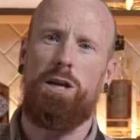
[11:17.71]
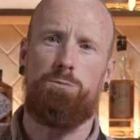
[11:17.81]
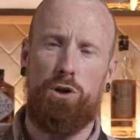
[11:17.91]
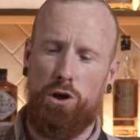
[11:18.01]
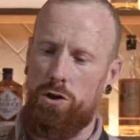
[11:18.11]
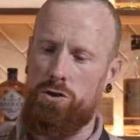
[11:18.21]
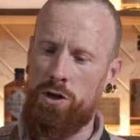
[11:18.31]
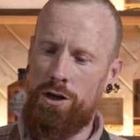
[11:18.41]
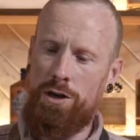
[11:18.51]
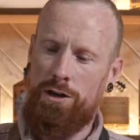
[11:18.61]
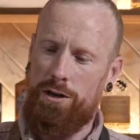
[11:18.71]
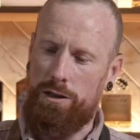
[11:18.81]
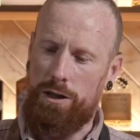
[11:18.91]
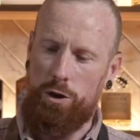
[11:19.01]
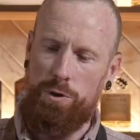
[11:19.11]
That's because
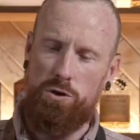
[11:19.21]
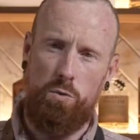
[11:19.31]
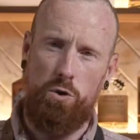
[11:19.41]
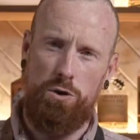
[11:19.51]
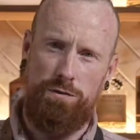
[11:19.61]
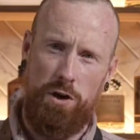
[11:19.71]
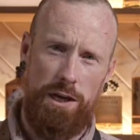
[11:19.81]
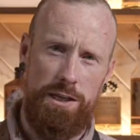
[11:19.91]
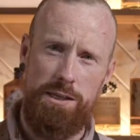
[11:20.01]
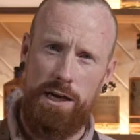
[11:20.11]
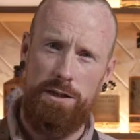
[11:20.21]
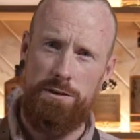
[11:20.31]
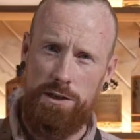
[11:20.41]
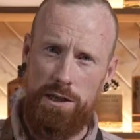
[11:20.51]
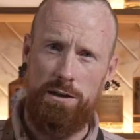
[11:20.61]
little bits of water have got inside
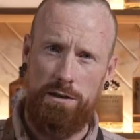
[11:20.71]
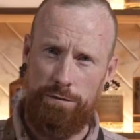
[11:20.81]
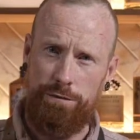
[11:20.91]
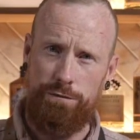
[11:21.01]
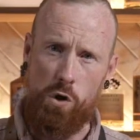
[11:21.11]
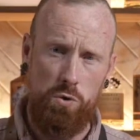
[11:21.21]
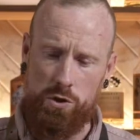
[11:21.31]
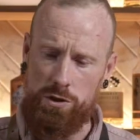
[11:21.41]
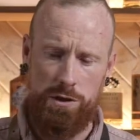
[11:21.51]
the teeth and they've frozen,